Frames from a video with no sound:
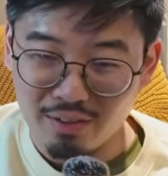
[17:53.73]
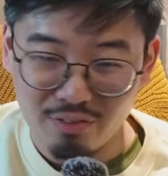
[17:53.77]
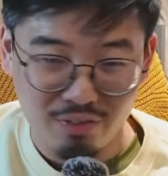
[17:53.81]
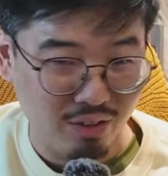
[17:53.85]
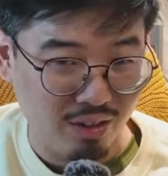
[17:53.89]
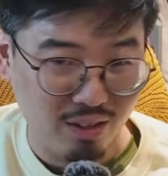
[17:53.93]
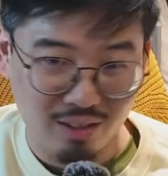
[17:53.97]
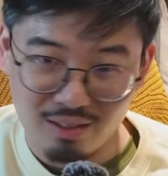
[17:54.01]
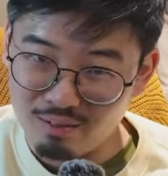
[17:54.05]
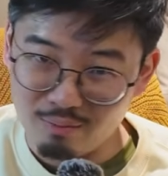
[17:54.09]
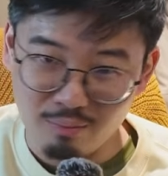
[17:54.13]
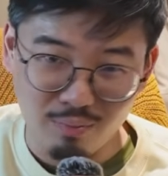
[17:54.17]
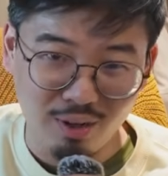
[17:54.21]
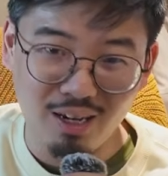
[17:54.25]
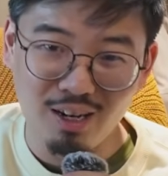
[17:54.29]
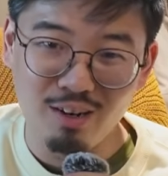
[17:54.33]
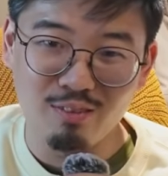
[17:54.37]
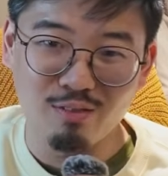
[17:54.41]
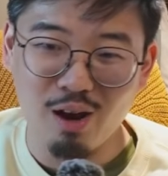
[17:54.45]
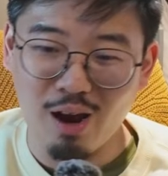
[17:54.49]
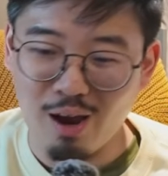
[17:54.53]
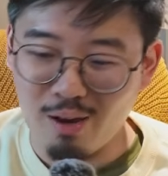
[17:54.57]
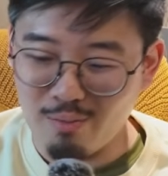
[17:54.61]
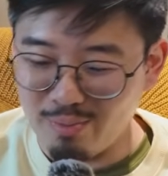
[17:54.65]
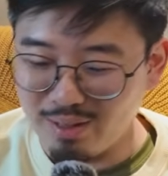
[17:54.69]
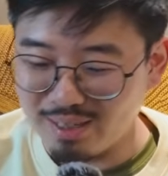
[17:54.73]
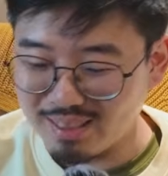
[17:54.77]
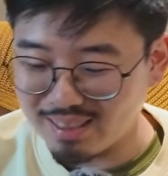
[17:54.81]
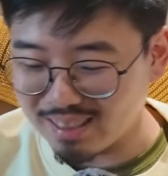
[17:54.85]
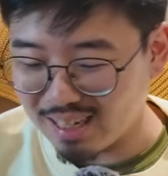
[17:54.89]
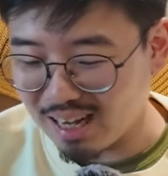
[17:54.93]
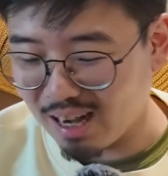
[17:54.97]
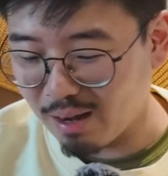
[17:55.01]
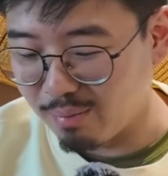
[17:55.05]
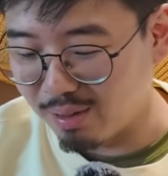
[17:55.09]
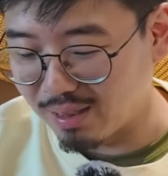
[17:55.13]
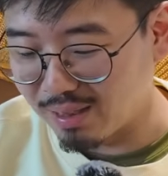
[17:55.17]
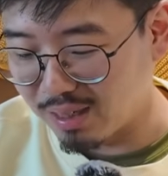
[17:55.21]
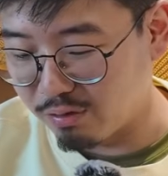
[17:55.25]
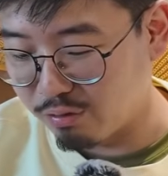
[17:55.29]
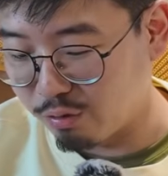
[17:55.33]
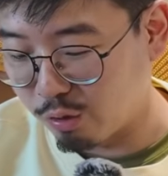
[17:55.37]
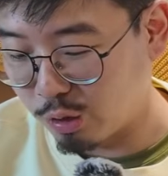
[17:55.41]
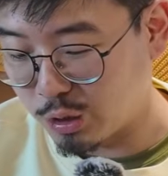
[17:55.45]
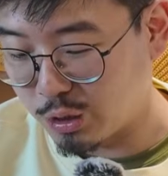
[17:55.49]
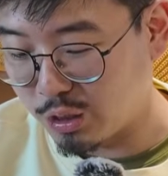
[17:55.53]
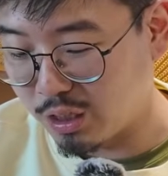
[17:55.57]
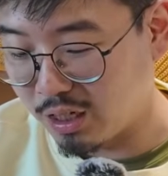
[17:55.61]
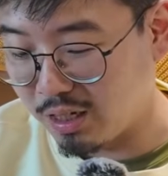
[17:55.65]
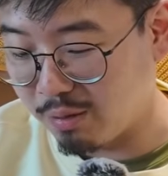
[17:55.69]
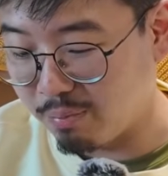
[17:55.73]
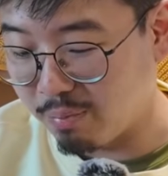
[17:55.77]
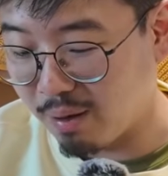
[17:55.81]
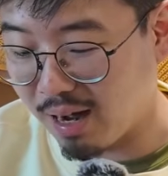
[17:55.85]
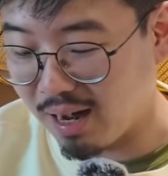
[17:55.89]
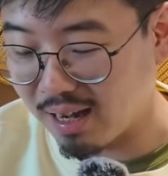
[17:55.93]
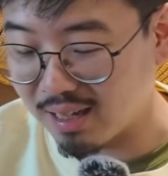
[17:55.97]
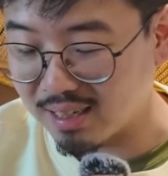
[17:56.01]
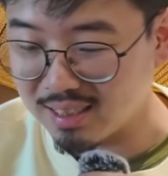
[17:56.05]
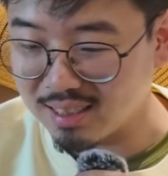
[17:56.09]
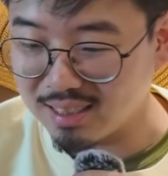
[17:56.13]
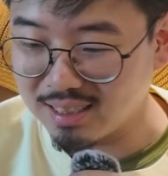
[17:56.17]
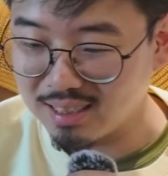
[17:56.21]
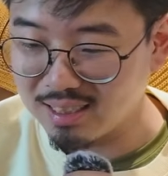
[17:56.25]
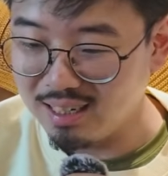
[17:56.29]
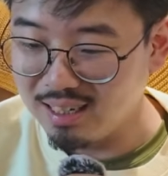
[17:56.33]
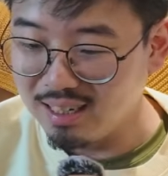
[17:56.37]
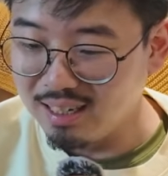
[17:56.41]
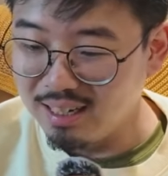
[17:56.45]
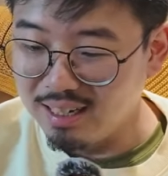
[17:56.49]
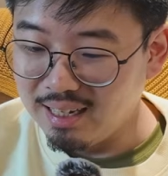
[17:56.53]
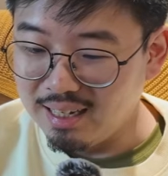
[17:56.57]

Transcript: I think Merlin Rabbit's time has unfortunately passed.